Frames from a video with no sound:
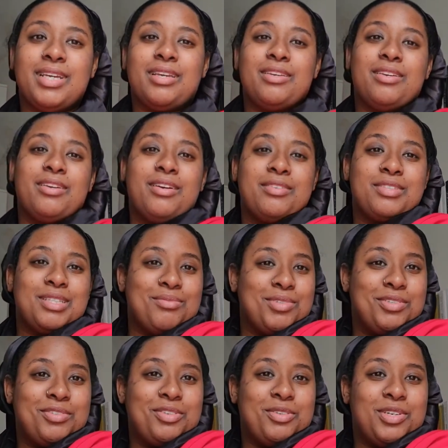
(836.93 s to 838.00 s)
Thank you guys so
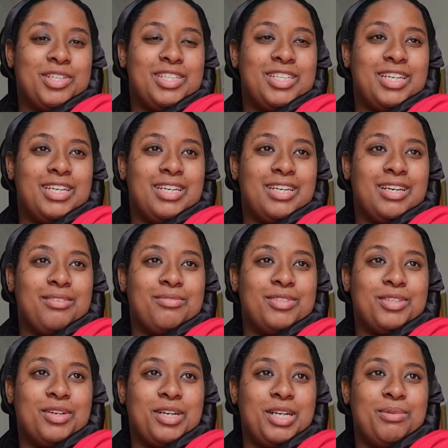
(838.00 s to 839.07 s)
much for watching.
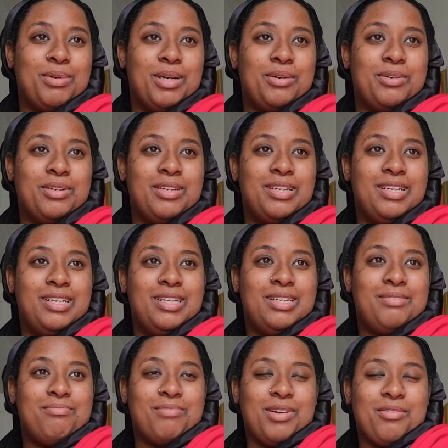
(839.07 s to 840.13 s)
I'm sorry about
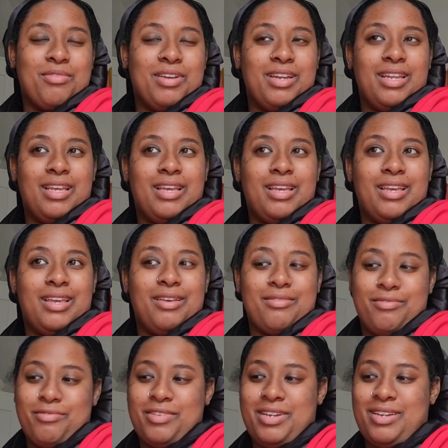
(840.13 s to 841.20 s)
my really
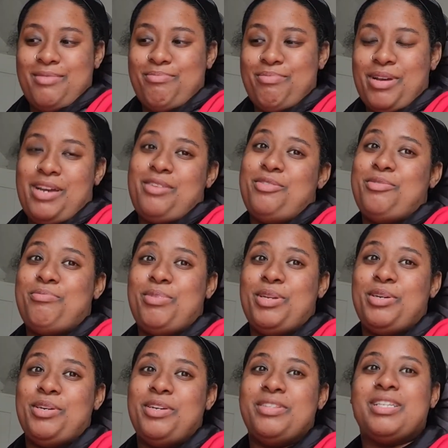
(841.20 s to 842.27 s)
bad
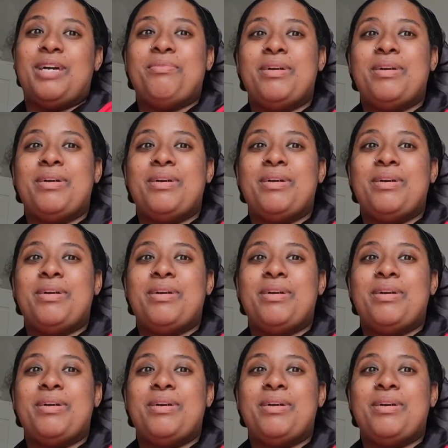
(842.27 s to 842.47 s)
uploads.